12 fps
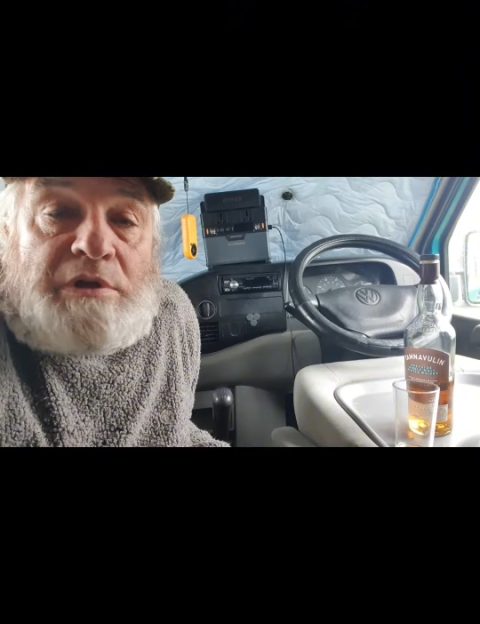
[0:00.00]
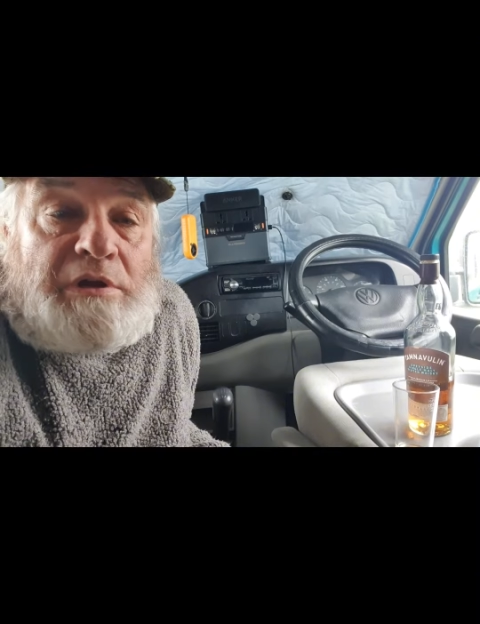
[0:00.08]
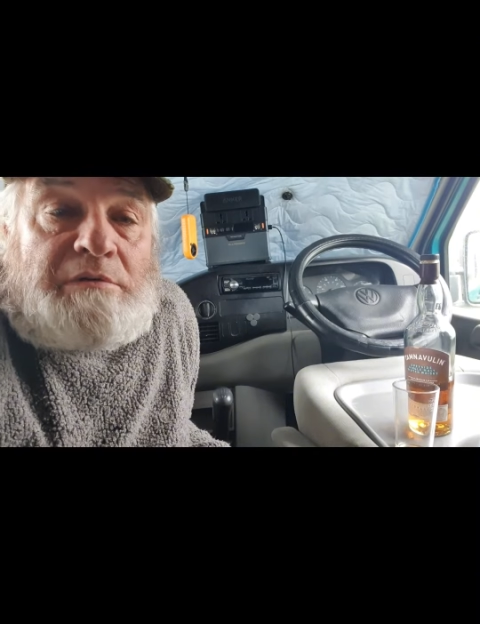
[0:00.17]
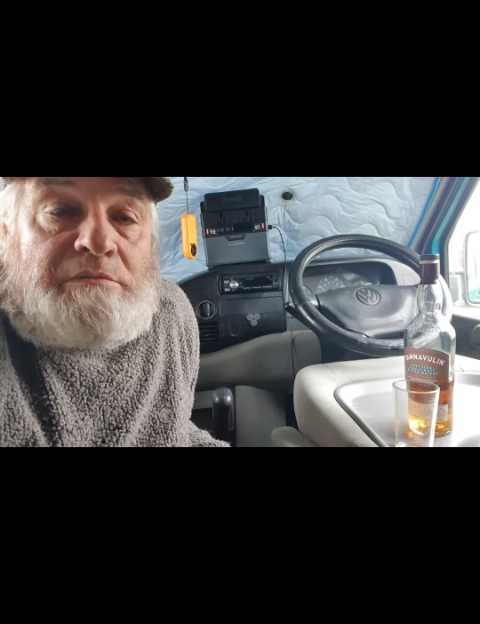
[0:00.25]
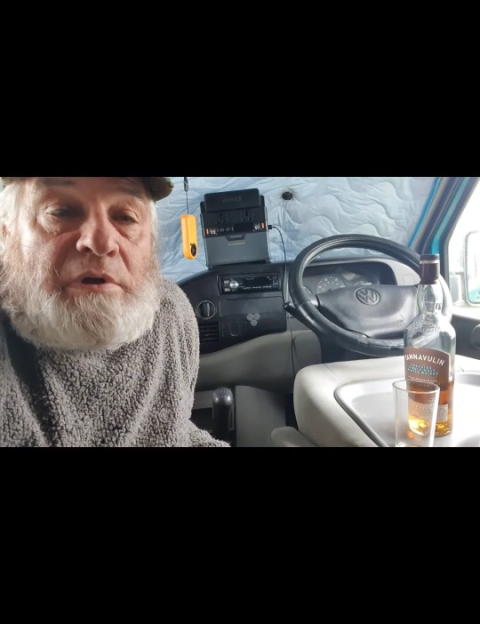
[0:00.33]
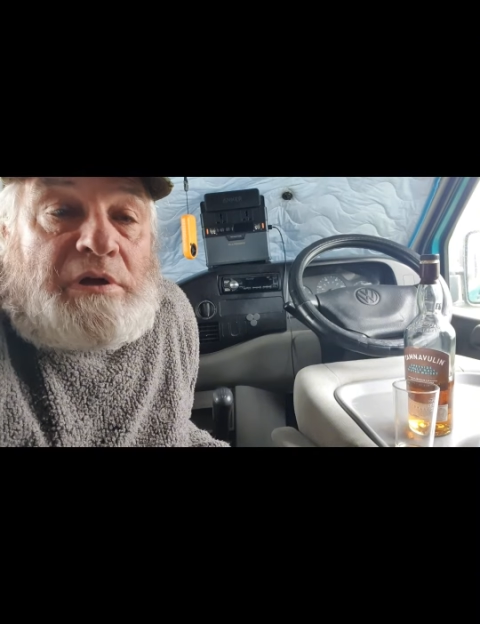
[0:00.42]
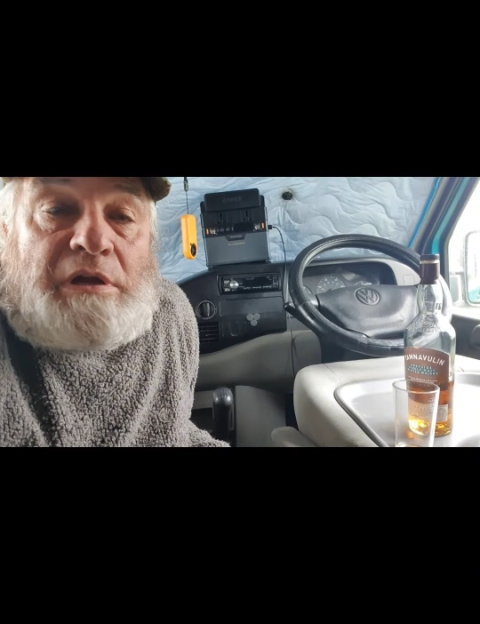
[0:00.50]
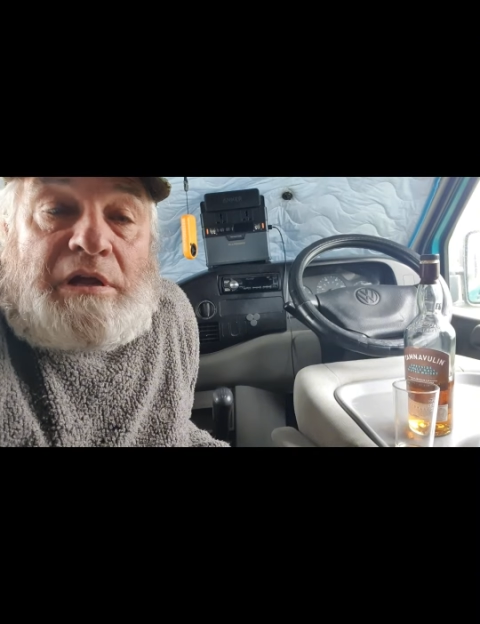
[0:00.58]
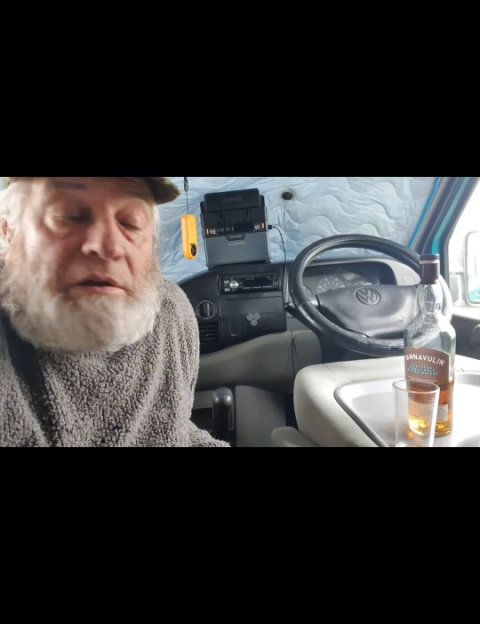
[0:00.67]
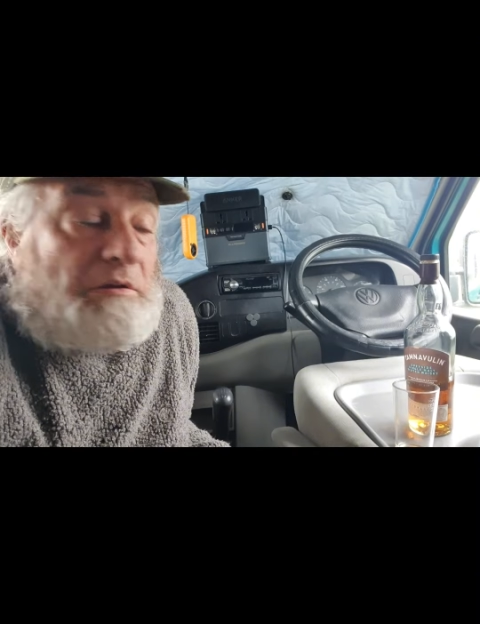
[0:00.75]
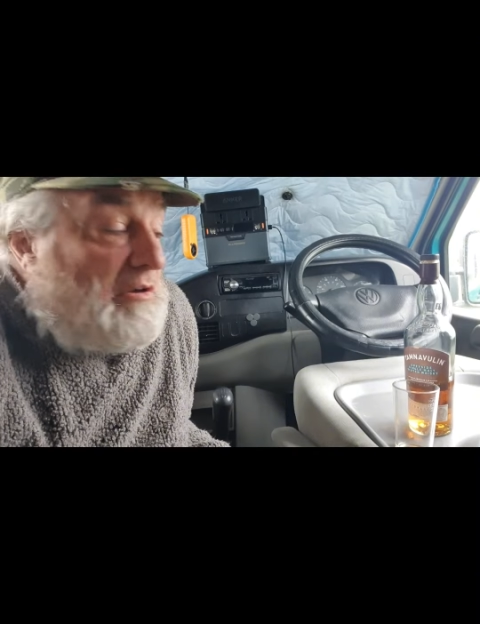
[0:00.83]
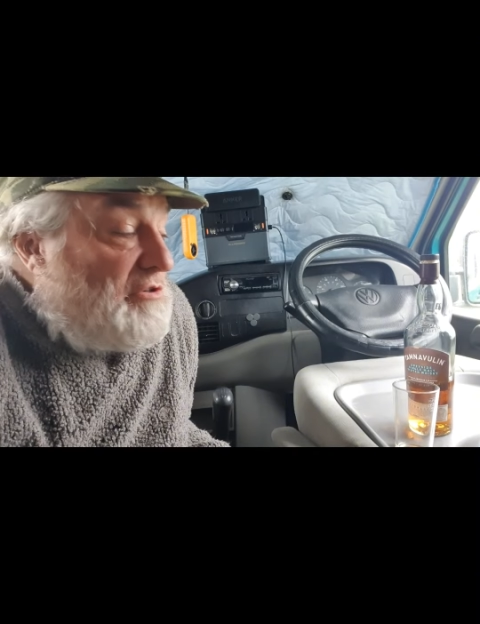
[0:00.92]
You know,
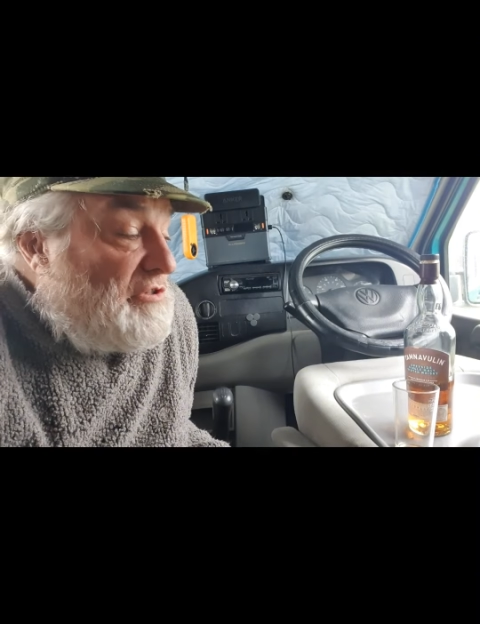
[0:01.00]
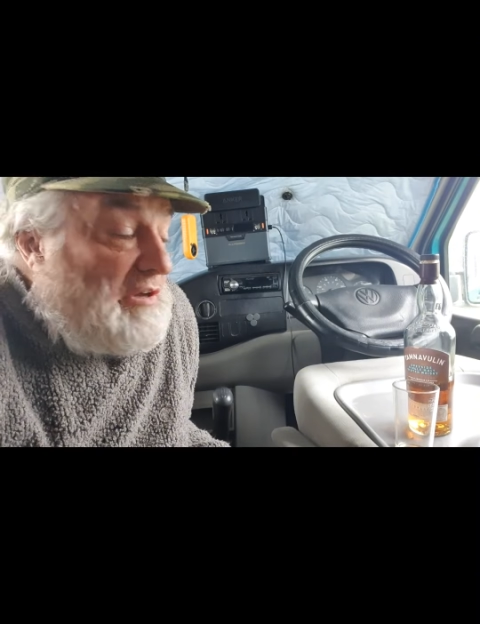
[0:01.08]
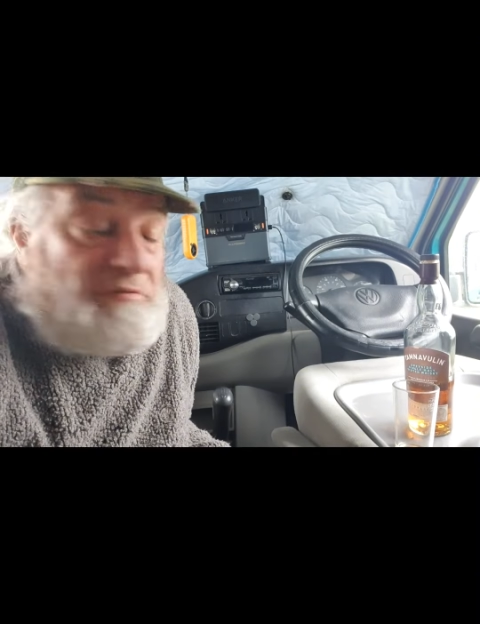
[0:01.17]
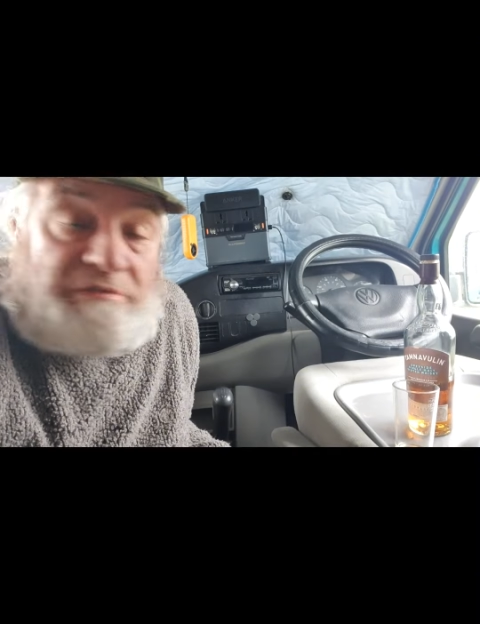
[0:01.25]
and like I say,